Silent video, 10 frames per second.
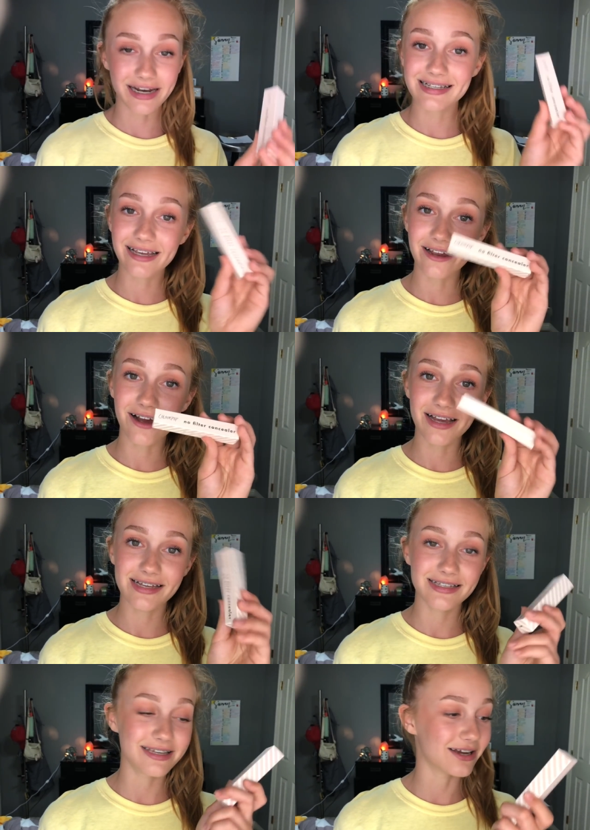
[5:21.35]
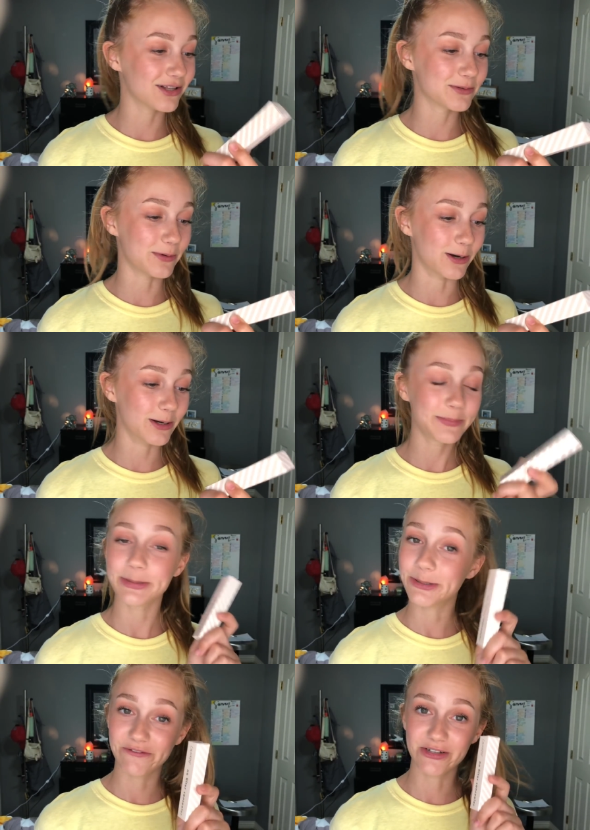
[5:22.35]
next thing I got is the ColourPop
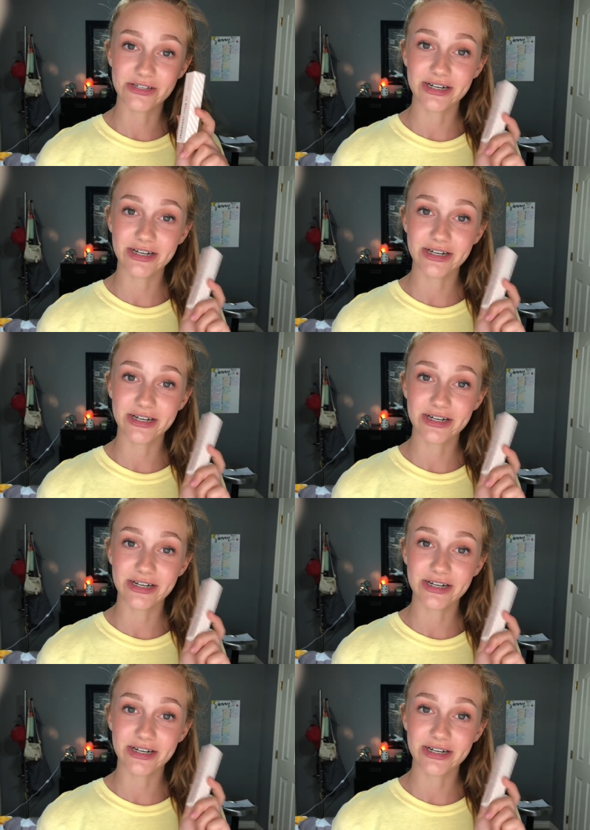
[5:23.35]
No Filter